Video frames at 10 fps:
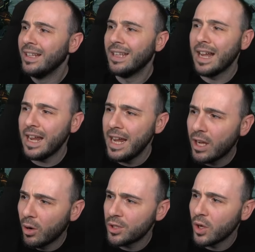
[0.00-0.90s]
The
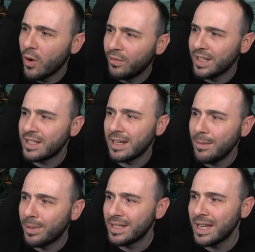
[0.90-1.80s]
Echoes of the
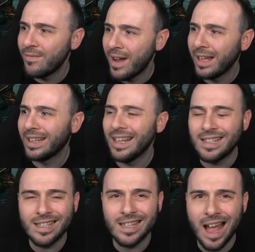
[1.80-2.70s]
Sleepless event, it
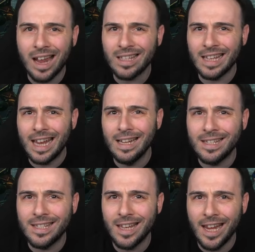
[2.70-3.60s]
starts in
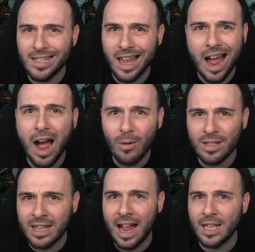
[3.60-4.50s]
6
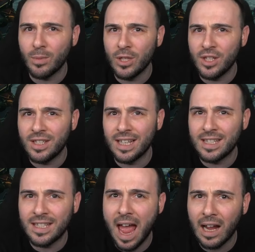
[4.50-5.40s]
hours, guys, which is the
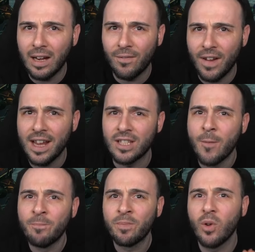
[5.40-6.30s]
second phase
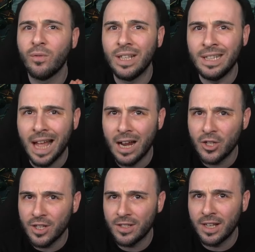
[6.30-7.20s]
of the
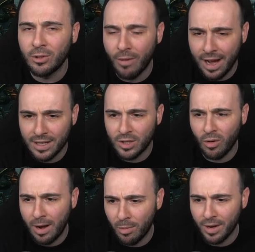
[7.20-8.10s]
Dungeons and Dragons
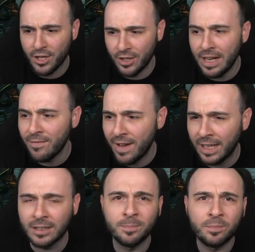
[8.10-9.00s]
collaboration event.